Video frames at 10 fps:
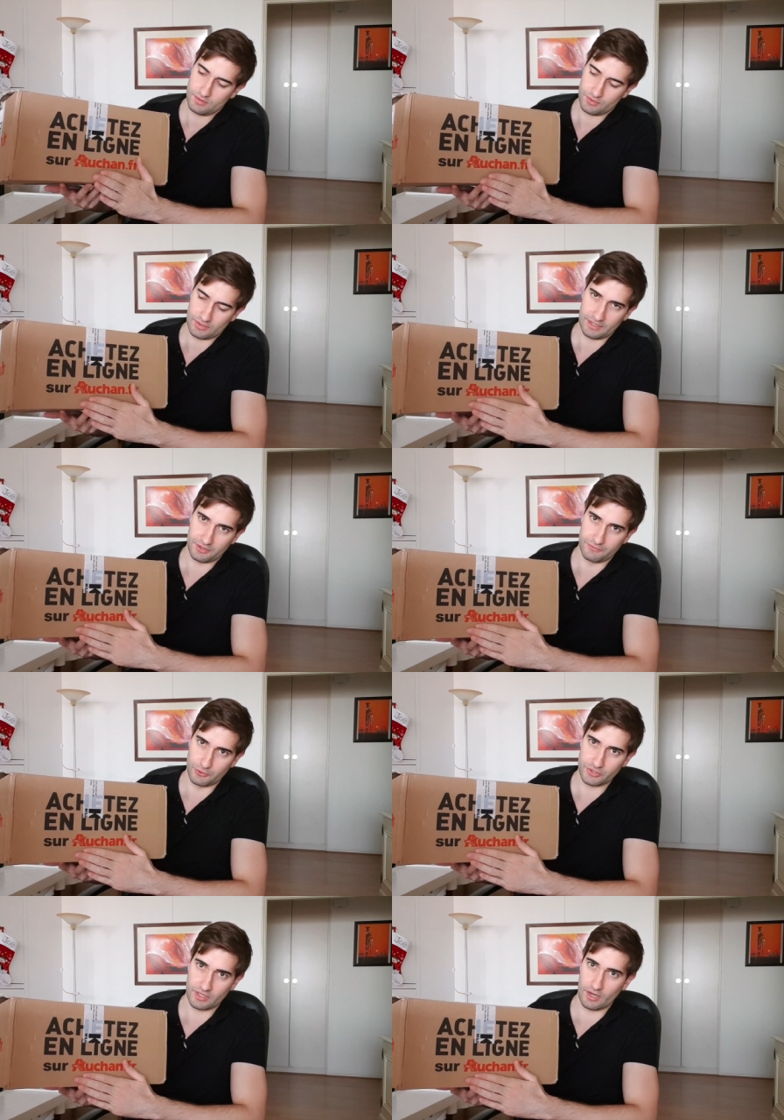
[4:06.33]
So that's the
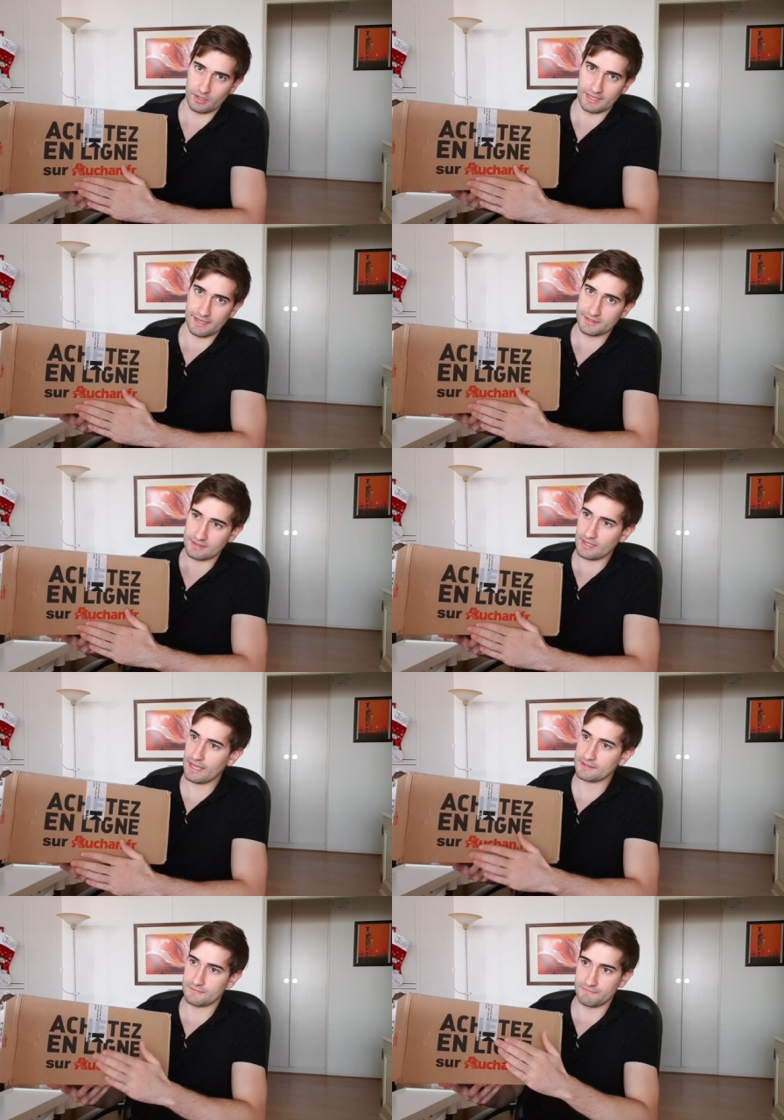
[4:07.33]
first thing. Does
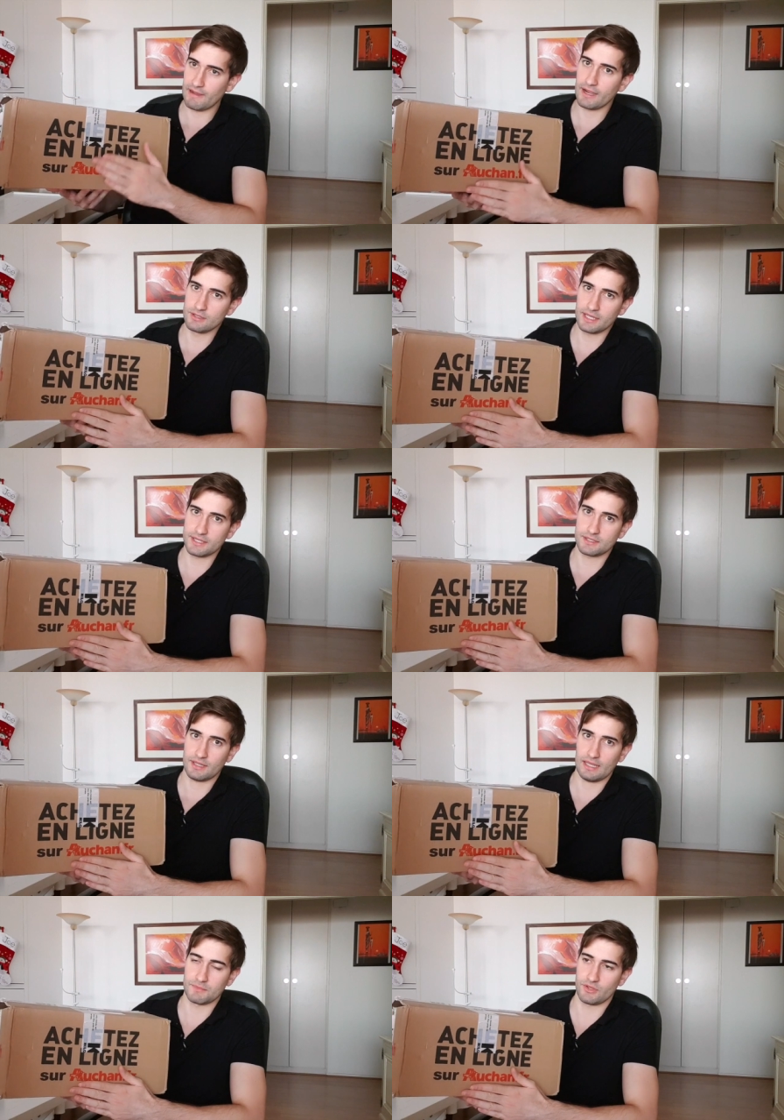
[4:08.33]
that violate
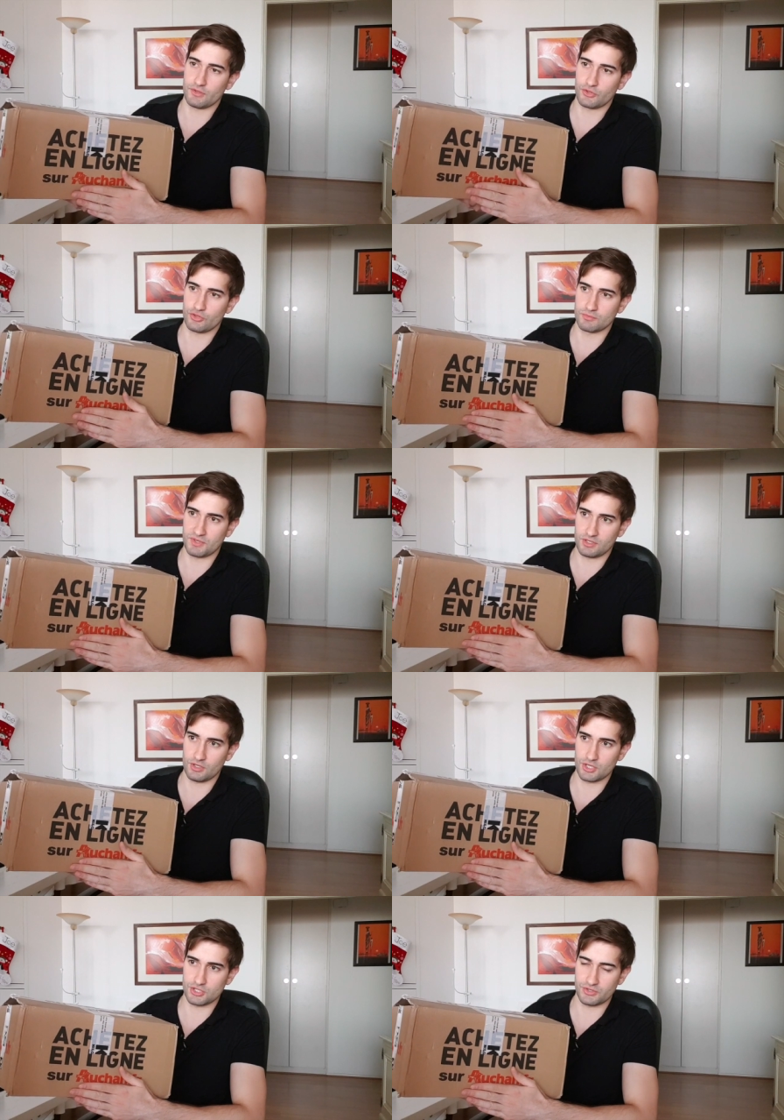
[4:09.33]
Amazon's terms and
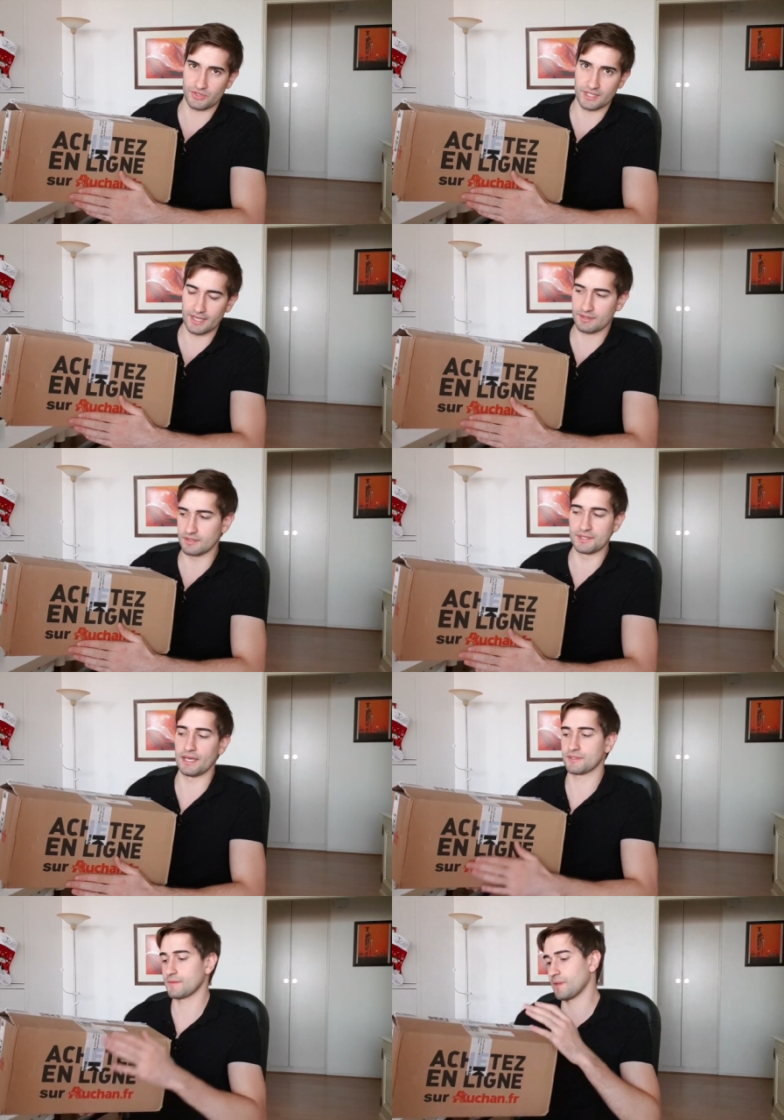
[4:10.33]
conditions? Yes, it
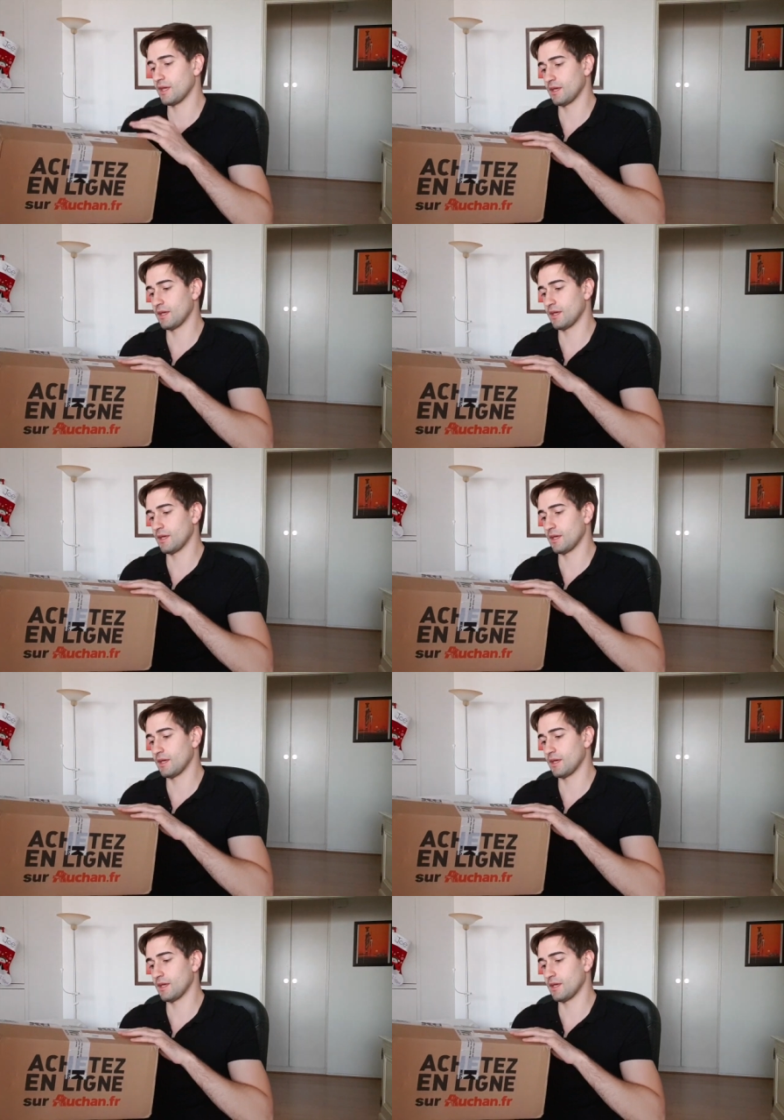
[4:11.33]
does.